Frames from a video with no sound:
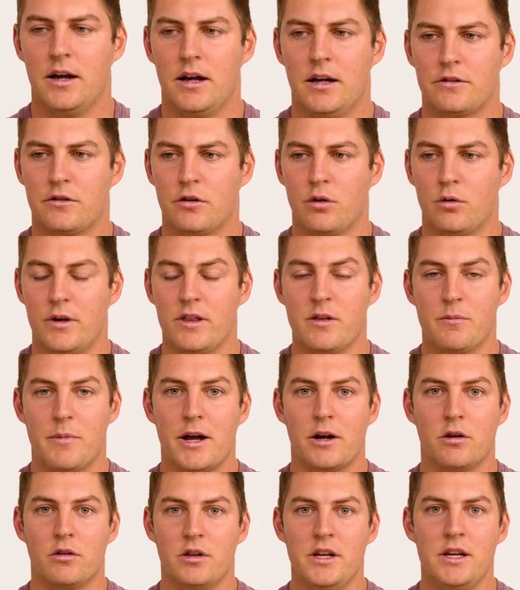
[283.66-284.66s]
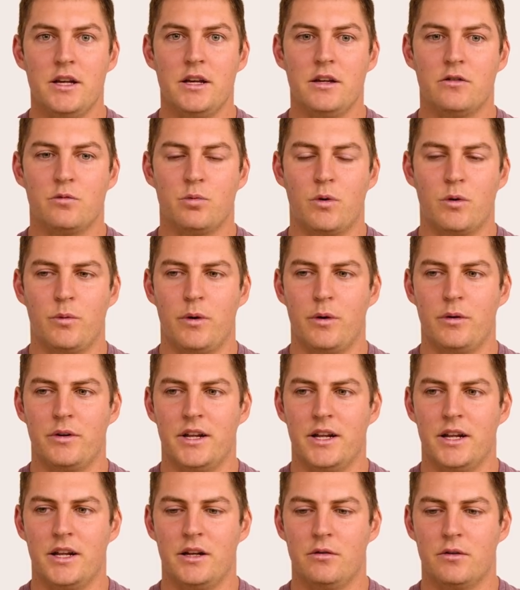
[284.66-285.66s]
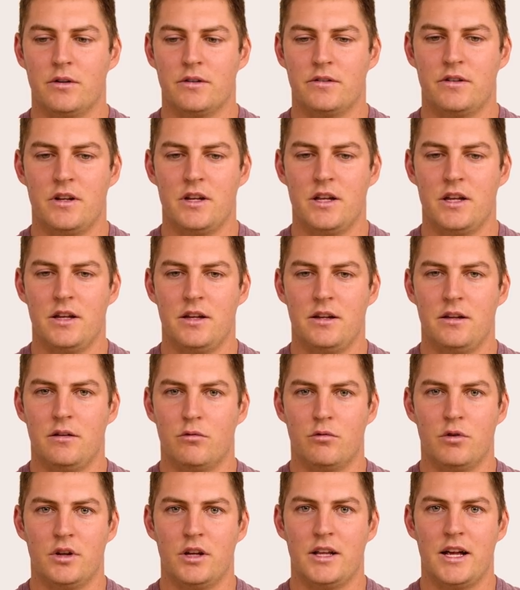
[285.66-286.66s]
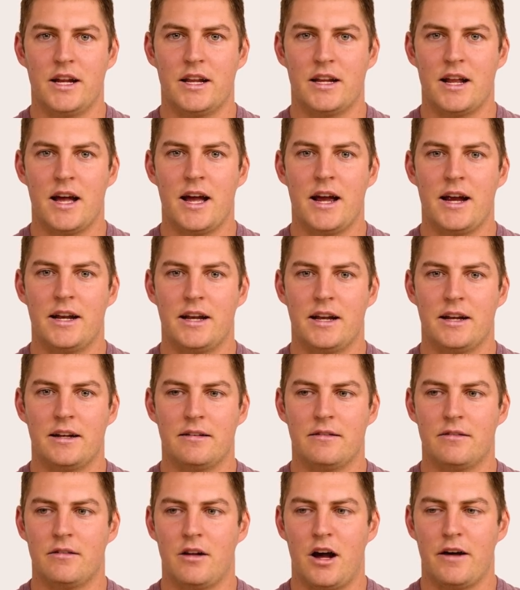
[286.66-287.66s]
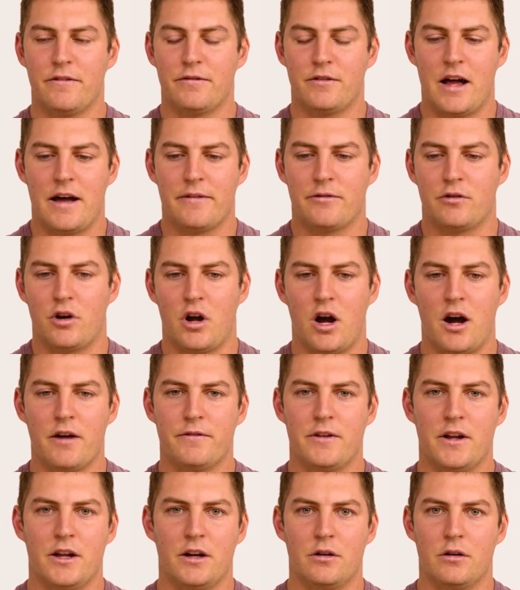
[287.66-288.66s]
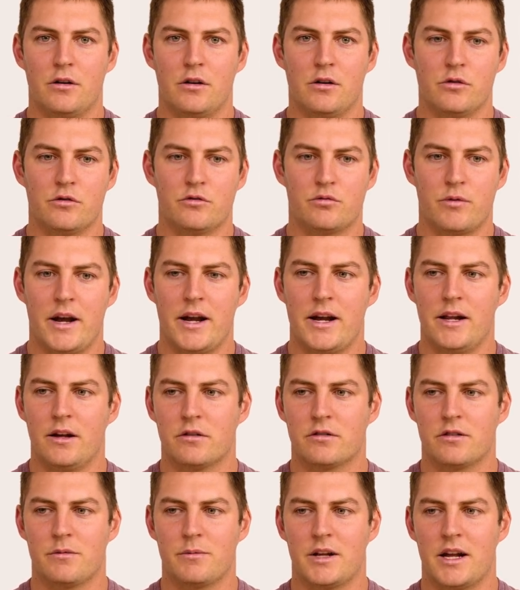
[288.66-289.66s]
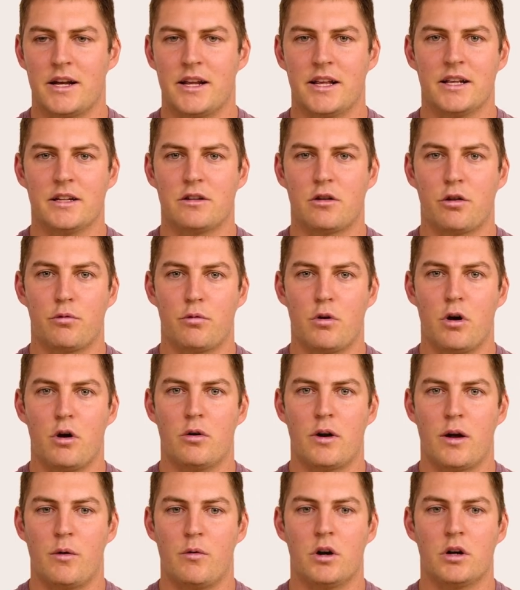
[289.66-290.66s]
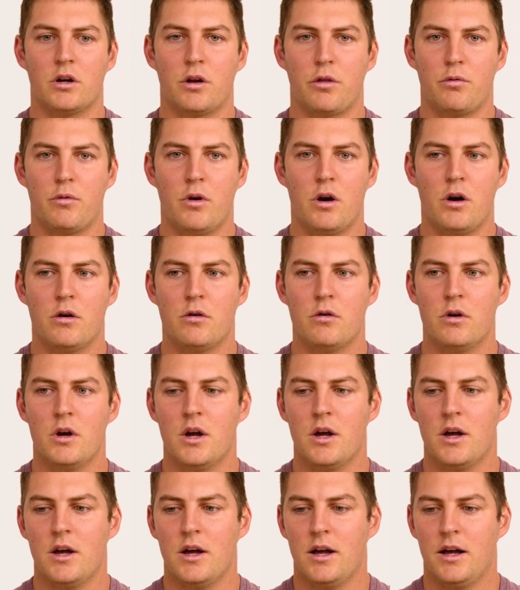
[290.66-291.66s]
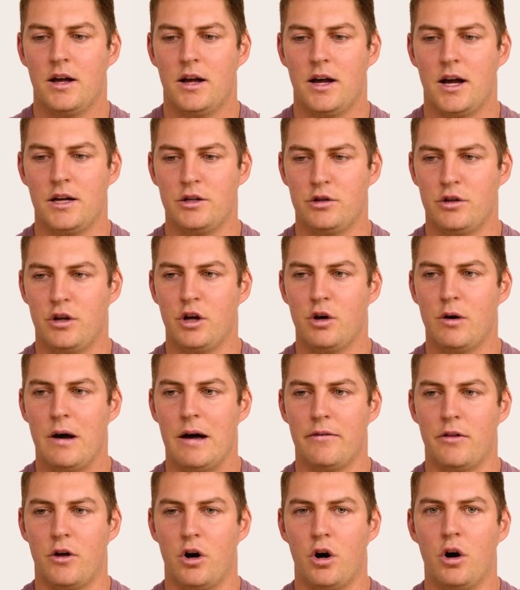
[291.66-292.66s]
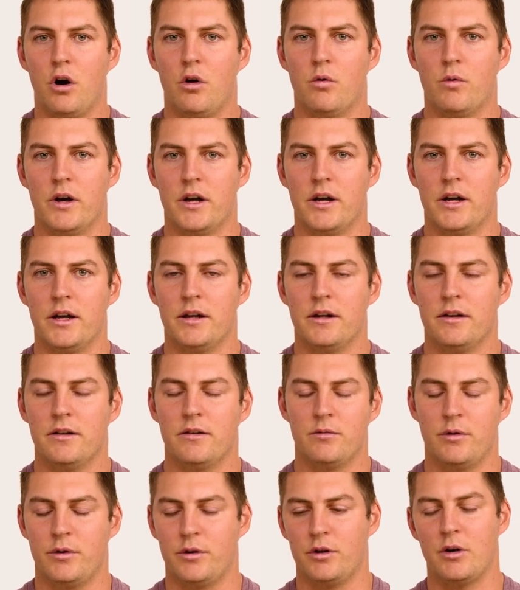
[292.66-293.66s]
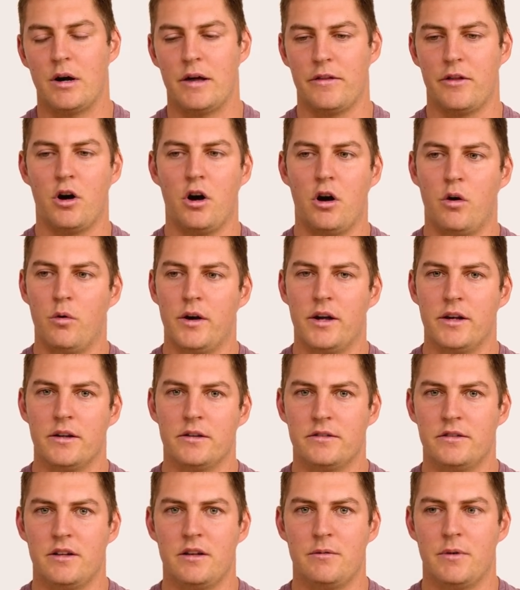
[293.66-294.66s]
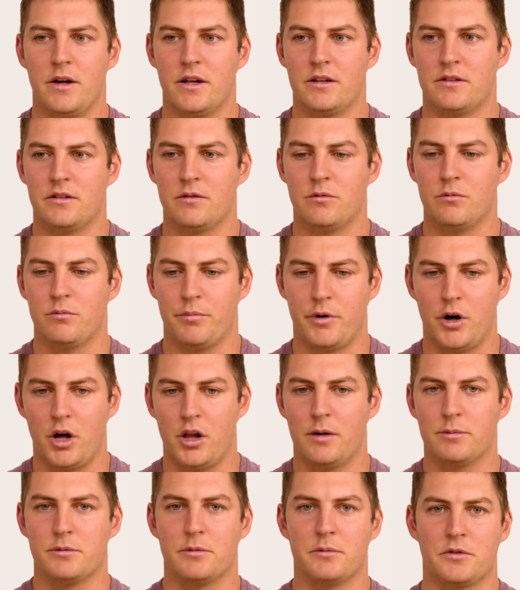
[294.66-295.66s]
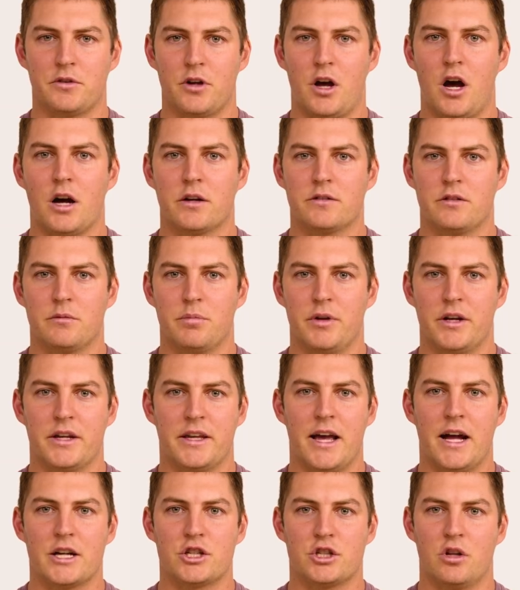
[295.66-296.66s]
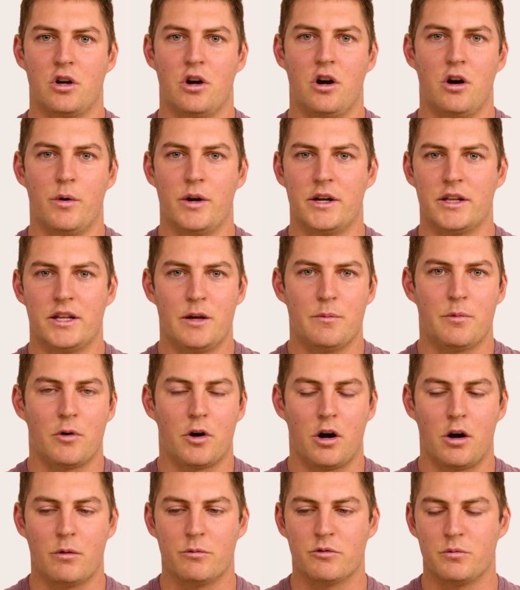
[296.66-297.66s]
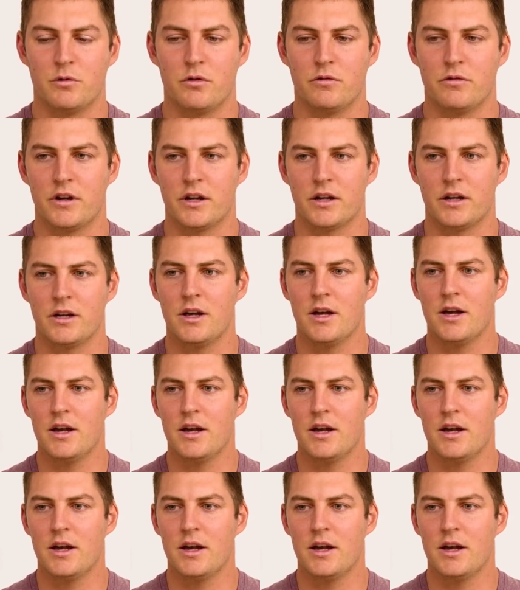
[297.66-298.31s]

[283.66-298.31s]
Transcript: So in the minor leagues, when we would get into a city really late at night and after an off day or it was raining or something I didn't get to throw and I wanted to throw, you can go out in the hallway. We would go out in the hallway as teammates and ball up some socks and play catch in the hallway to keep our arms moving.